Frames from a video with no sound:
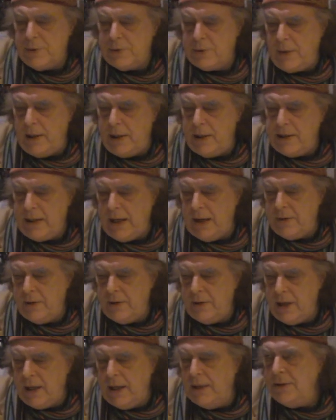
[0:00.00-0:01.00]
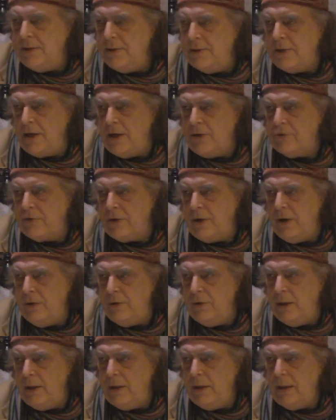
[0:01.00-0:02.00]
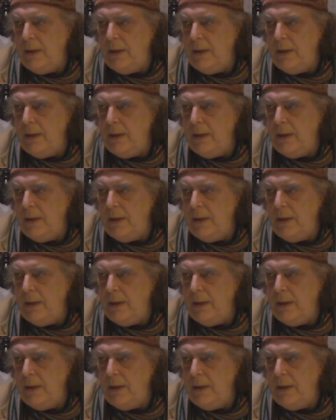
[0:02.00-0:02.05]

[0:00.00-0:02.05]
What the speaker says: was written down in the 19th century only.